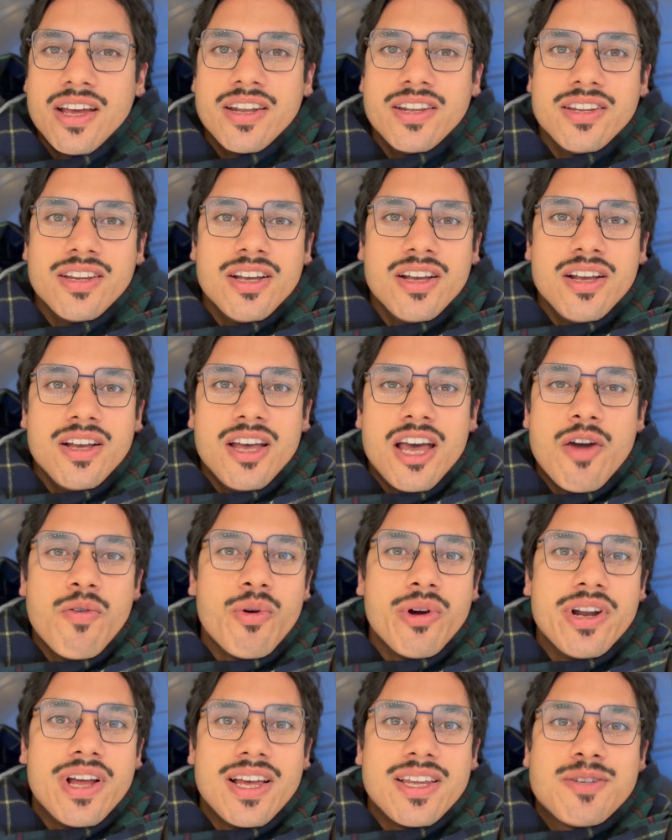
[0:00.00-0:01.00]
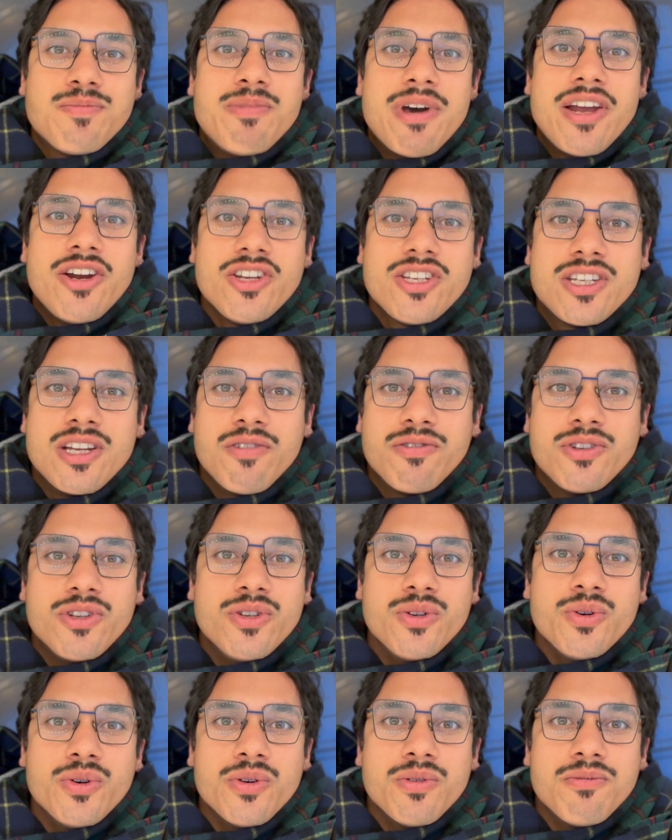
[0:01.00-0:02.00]
And everyone has better stuff to
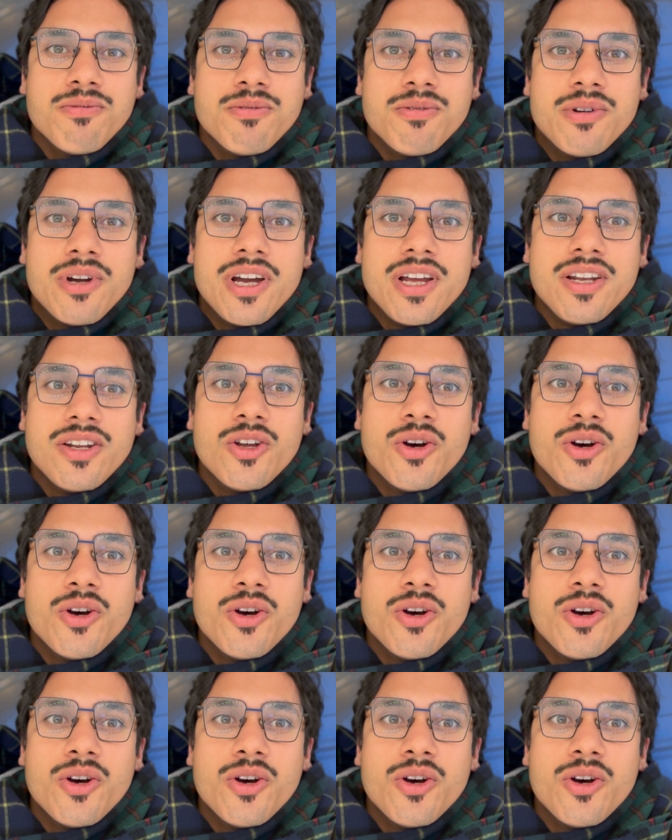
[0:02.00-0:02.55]
do, right?